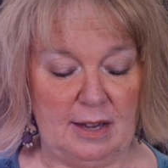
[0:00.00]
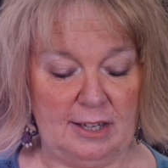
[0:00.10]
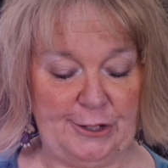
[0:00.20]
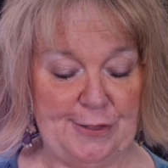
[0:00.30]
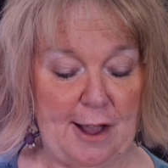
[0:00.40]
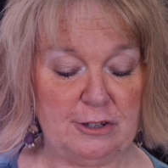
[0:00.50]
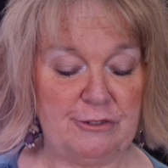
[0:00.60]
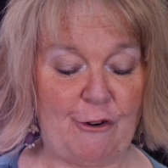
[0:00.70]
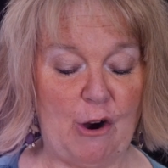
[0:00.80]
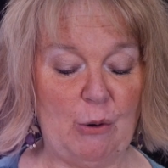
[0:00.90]
In
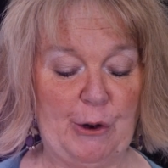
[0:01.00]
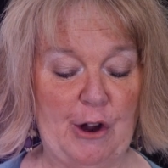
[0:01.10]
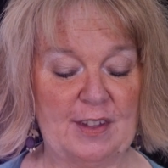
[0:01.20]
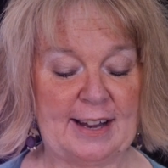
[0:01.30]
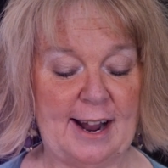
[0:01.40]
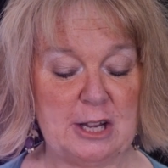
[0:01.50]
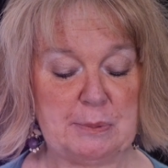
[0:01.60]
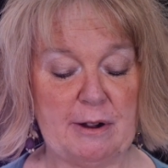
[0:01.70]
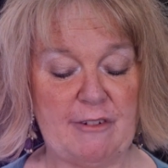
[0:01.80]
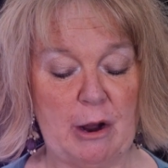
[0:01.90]
2004, we were on the
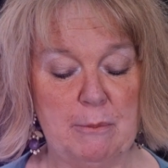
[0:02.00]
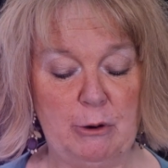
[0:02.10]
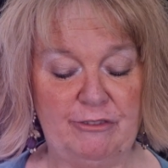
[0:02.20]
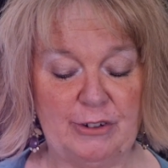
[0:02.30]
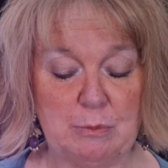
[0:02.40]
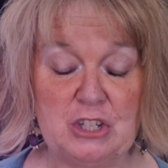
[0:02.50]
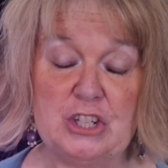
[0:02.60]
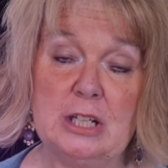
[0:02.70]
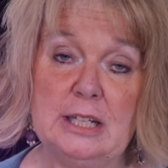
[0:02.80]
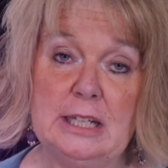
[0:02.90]
cusp of our move from
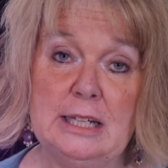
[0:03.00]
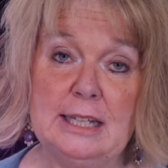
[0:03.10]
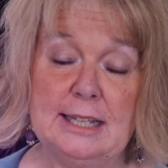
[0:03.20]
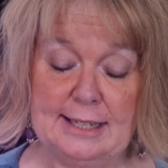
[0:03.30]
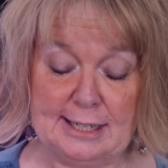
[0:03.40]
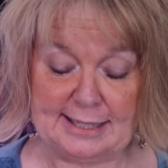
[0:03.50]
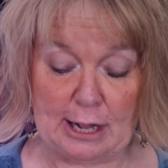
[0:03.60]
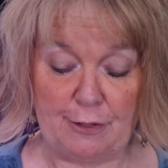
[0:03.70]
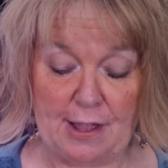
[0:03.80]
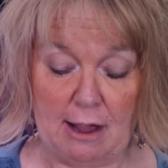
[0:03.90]
Chile to
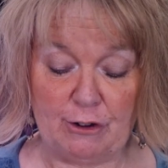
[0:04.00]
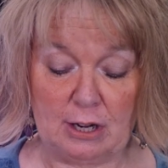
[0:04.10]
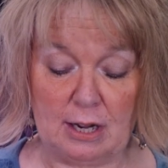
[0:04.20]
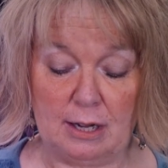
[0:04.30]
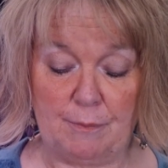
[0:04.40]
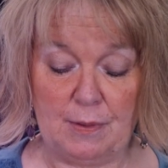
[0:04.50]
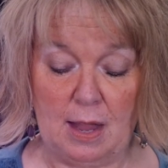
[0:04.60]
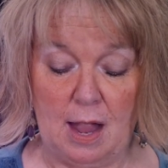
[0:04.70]
South Africa.